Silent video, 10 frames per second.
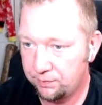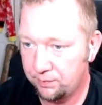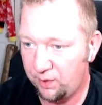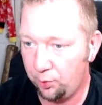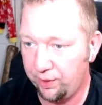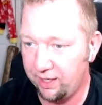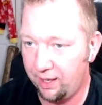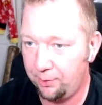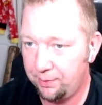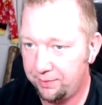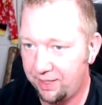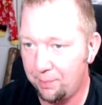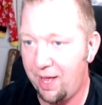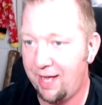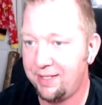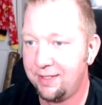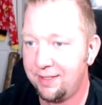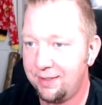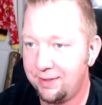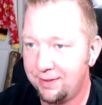Here we go. Come on.
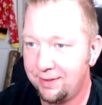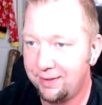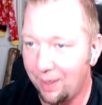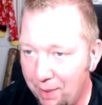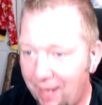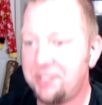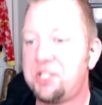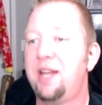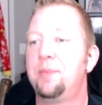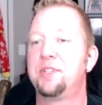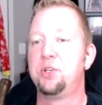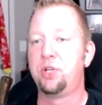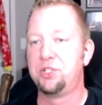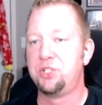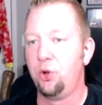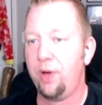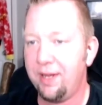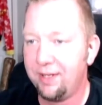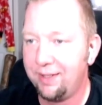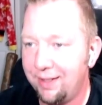Come on, Sheamus. You can do it.
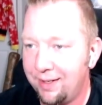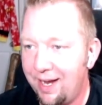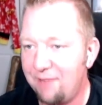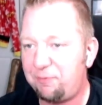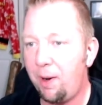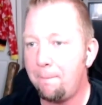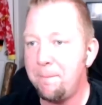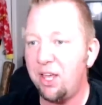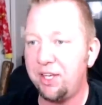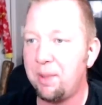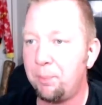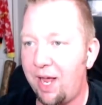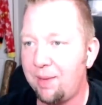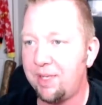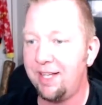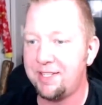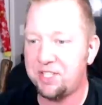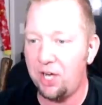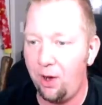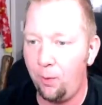Hit for a million, baby. Let's
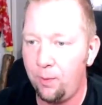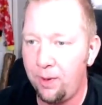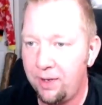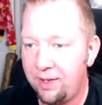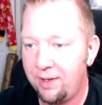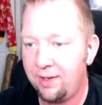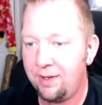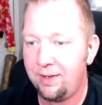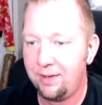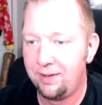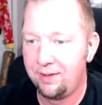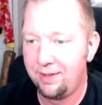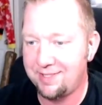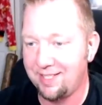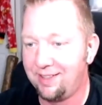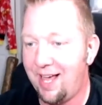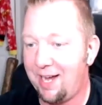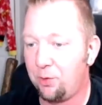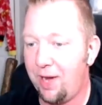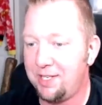go. That's a lot
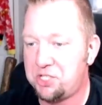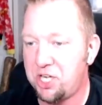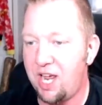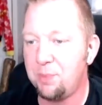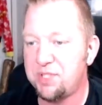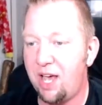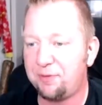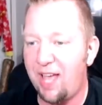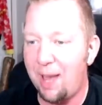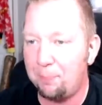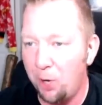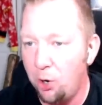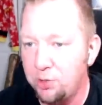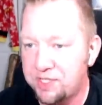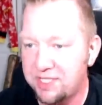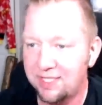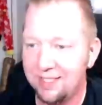of red gems off that boost!